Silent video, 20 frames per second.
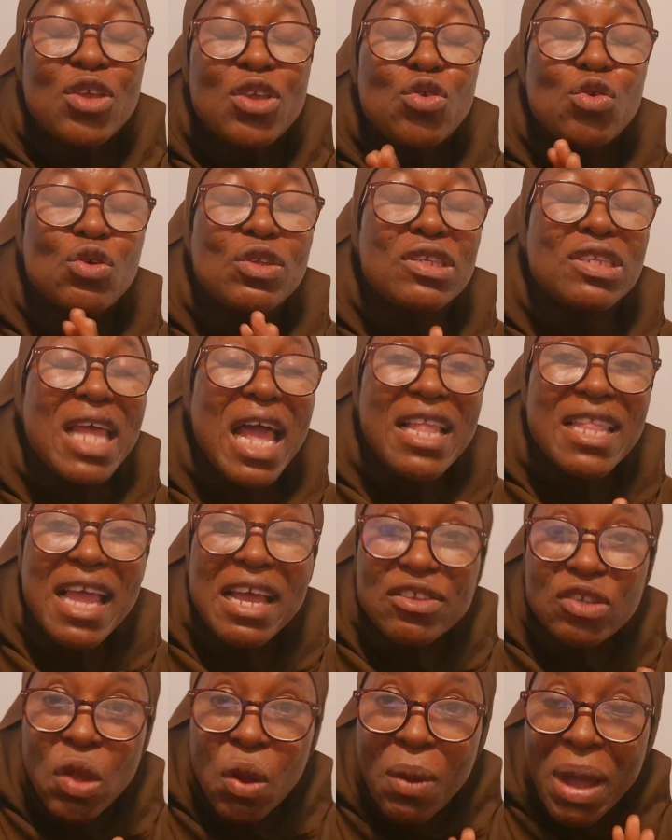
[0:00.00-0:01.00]
You
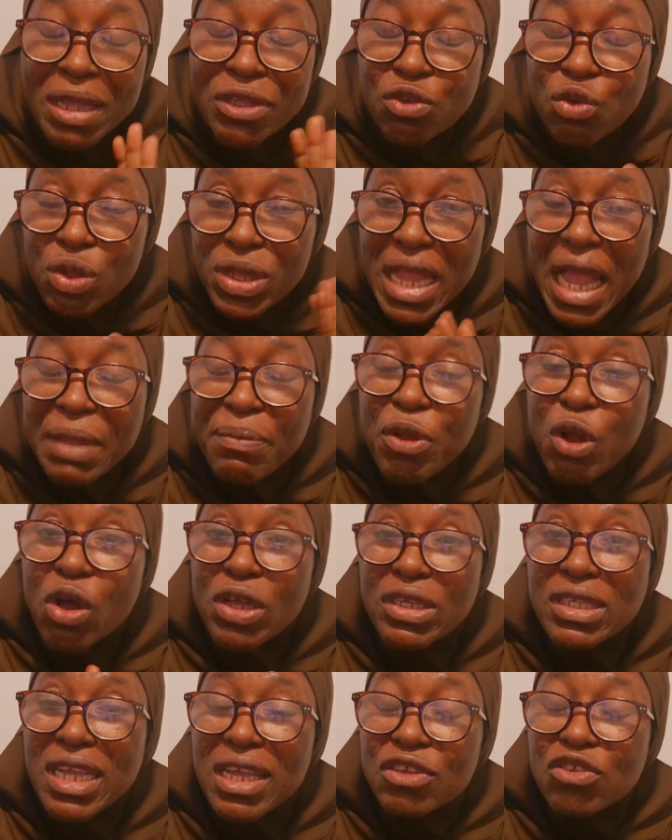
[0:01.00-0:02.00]
sentence someone to death
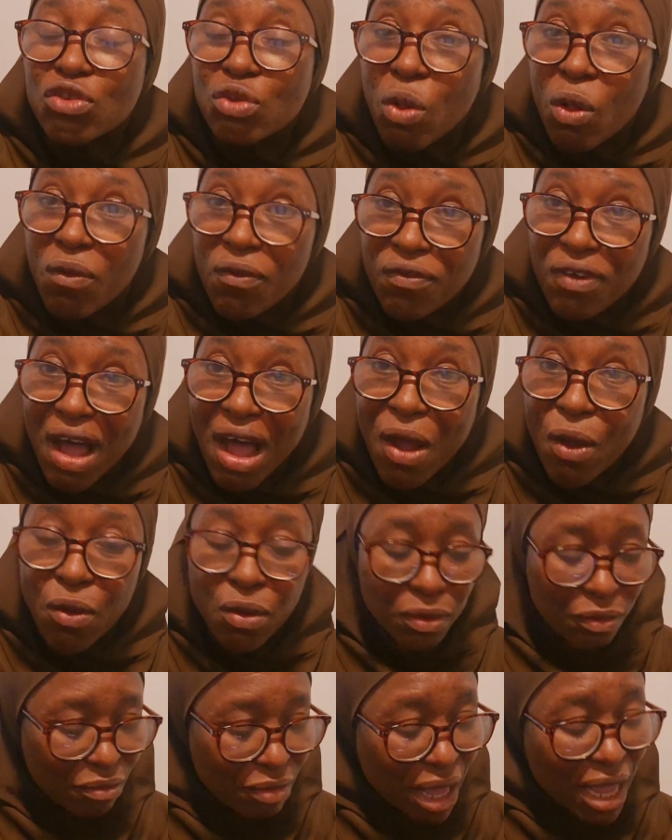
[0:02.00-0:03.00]
because they stole
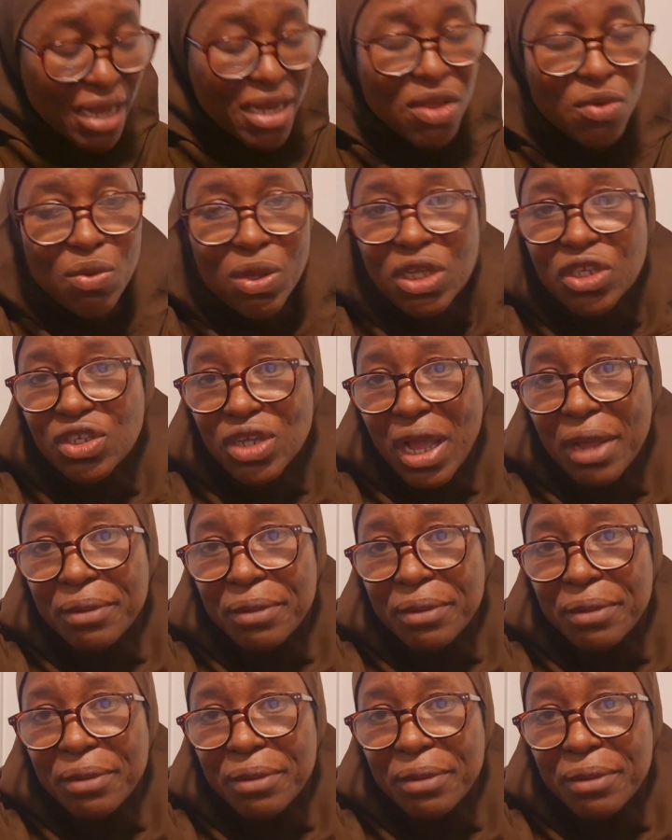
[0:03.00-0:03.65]
fowl. But anyway,